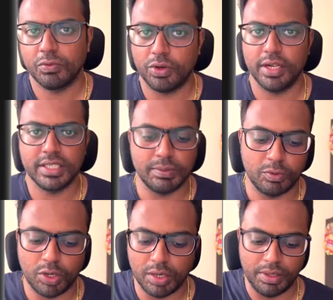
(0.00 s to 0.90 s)
For example,
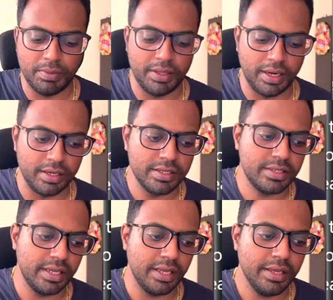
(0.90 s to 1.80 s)
what I mean by that is,
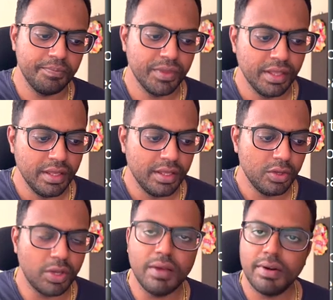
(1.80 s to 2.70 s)
say
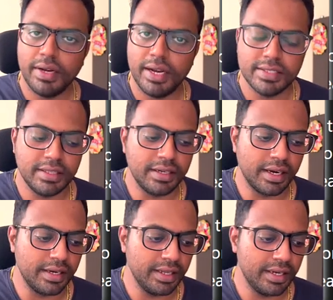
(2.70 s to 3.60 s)
you have a data set that
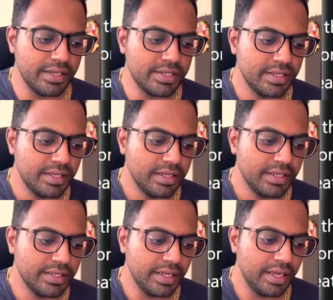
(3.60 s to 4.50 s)
contains,
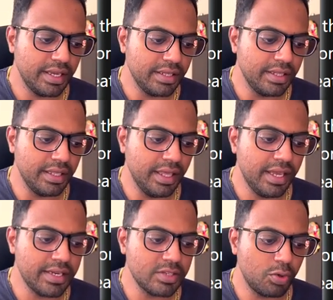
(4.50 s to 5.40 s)
say, the
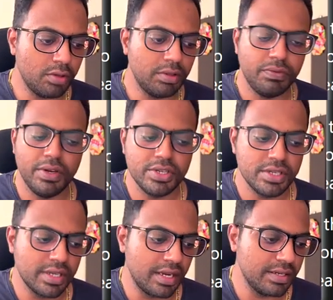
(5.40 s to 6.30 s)
age as one of the features
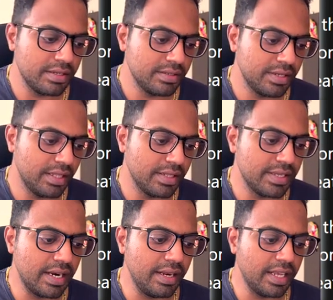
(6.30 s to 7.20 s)
and say the
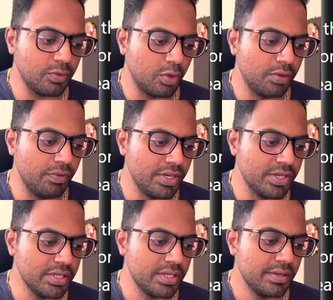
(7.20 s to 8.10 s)
salary as one of the
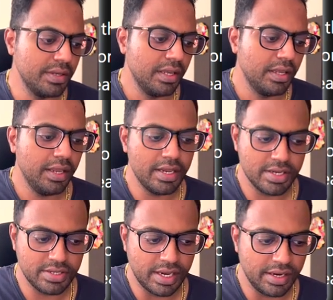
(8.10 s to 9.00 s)
features, age
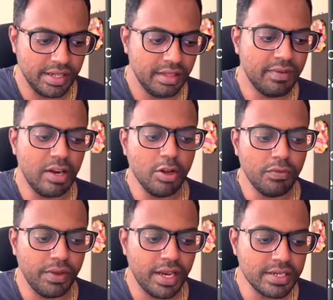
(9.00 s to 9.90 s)
and salary. The value
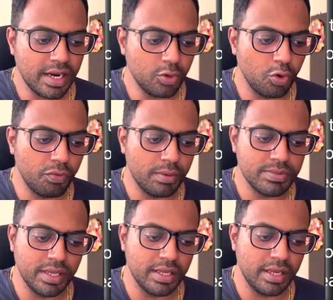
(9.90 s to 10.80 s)
of age can go from
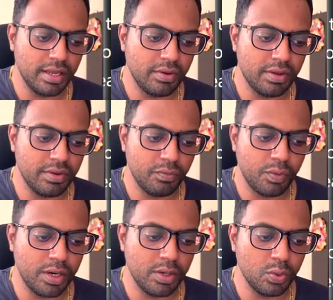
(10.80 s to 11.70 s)
say
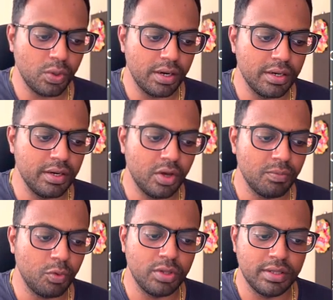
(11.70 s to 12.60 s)
1 to 100 or
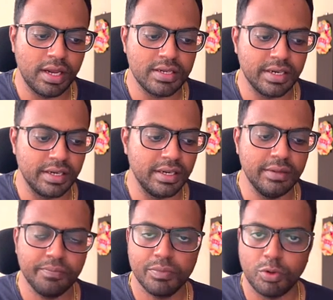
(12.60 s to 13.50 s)
more than that slightly
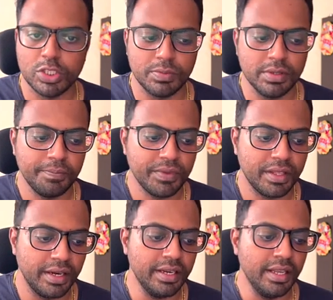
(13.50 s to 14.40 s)
possible,
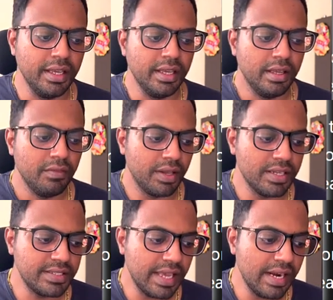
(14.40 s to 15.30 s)
right?
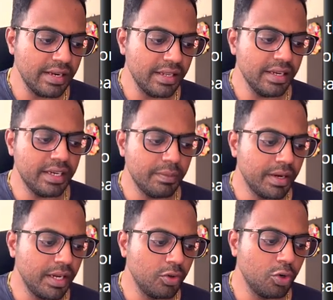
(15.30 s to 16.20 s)
Whereas salary
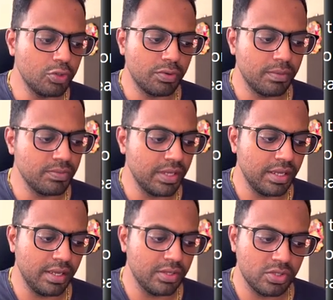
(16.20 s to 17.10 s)
typically goes from
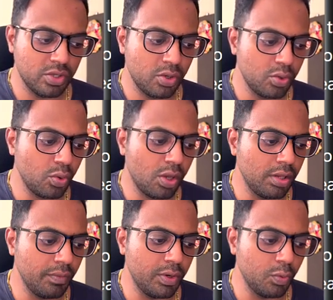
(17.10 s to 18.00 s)
say 0 to all the
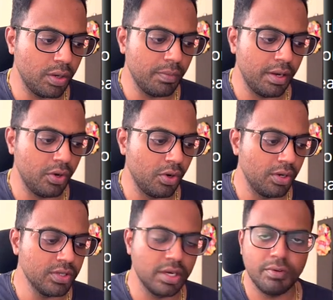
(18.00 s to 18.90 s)
way to $1 million
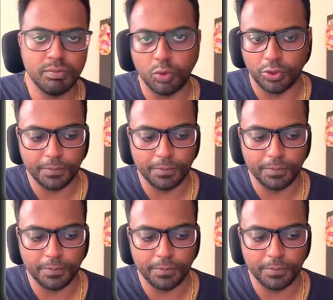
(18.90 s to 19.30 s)
or even more.